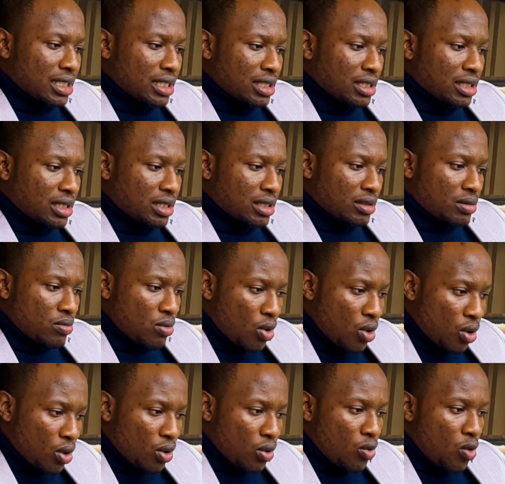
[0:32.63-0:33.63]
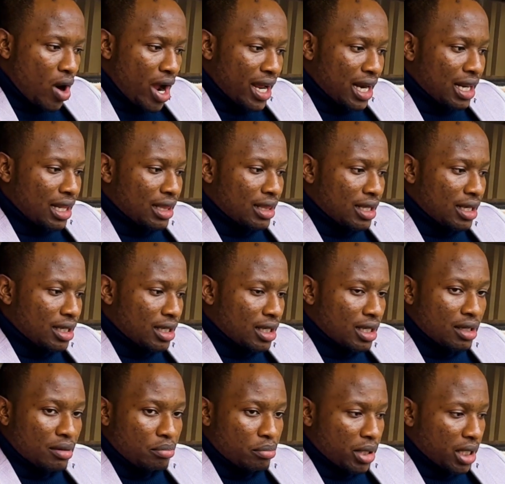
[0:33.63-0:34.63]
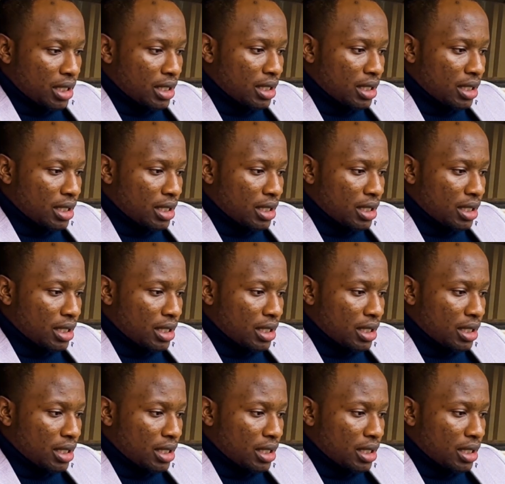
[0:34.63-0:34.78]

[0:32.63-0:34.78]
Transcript: small while thinking big.